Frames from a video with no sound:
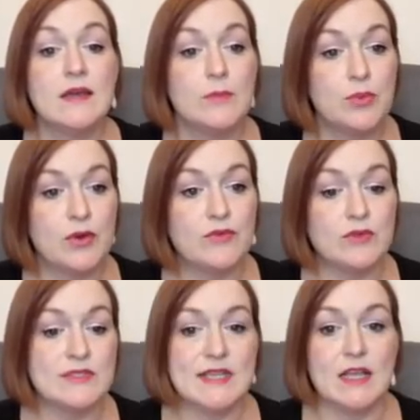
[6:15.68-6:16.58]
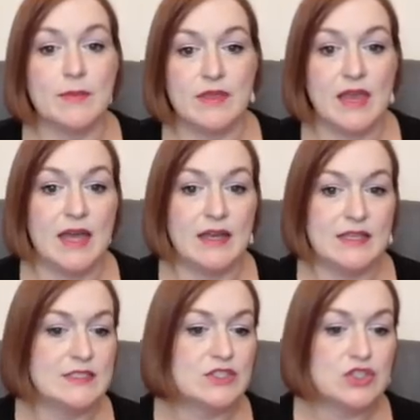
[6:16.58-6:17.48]
Printful's telling me that
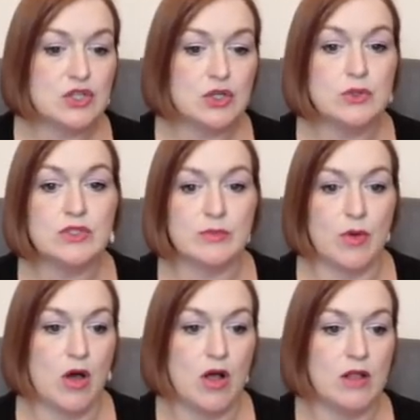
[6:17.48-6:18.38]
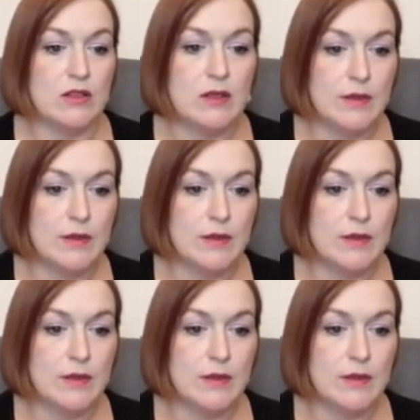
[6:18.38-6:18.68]
it's too small,